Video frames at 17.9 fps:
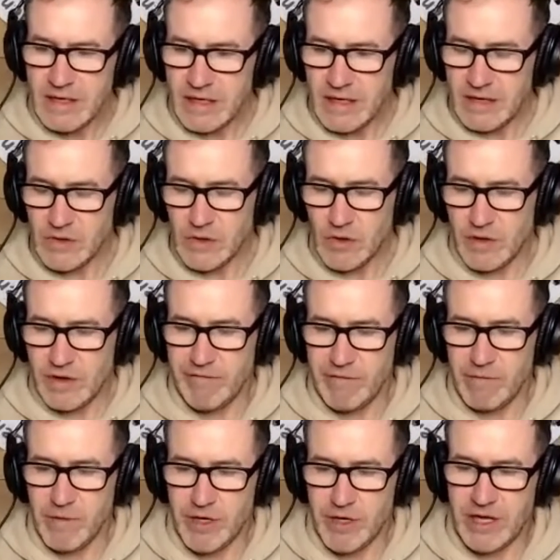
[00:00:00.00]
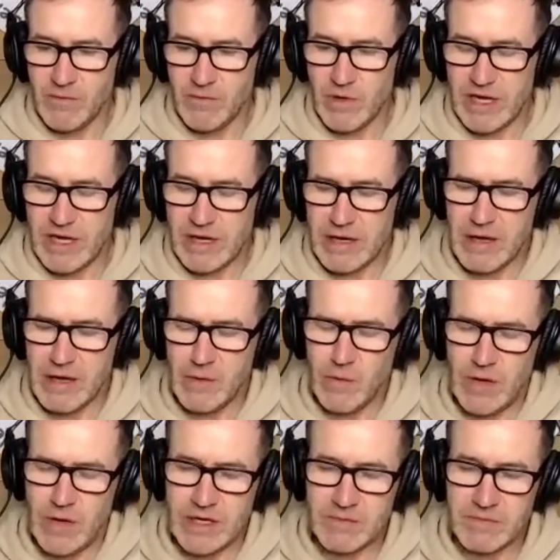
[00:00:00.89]
How's it going, everybody? And
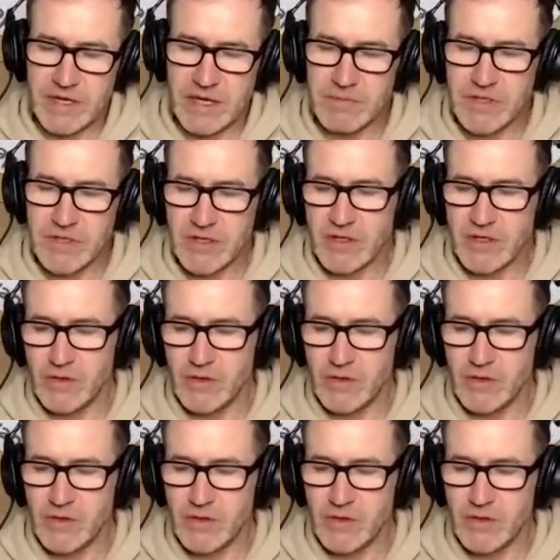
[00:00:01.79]
welcome to episode